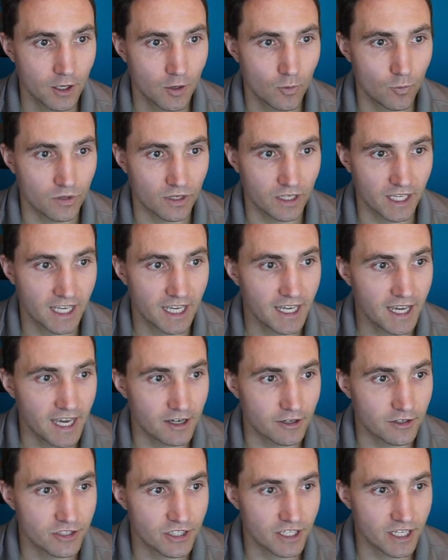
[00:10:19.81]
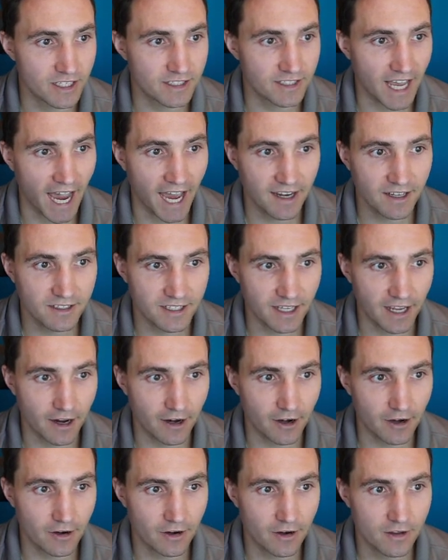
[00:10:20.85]
When heat energy is added to
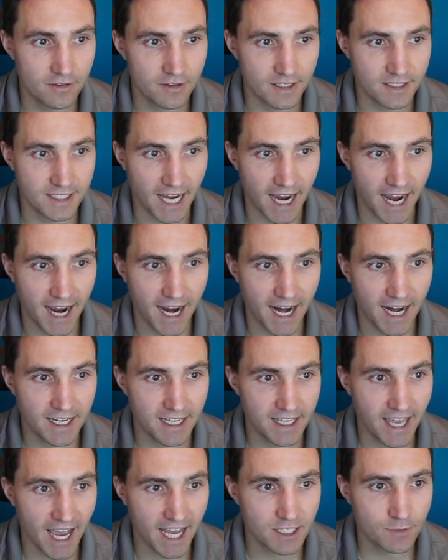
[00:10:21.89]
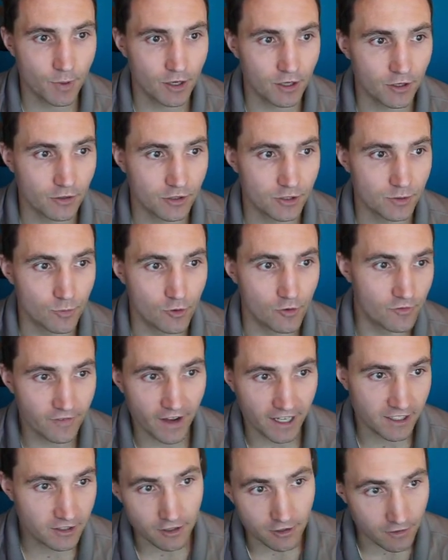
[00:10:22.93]
air, the tiny gas particles move
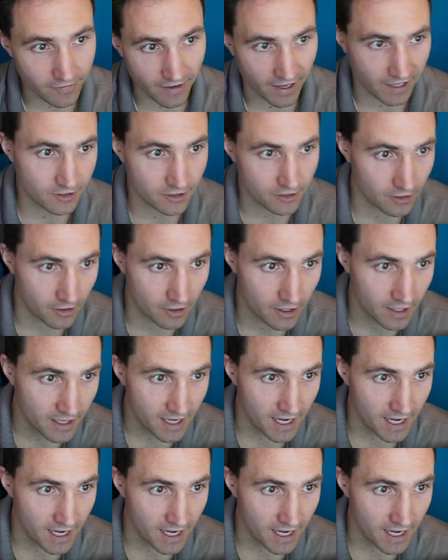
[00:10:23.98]
faster and faster,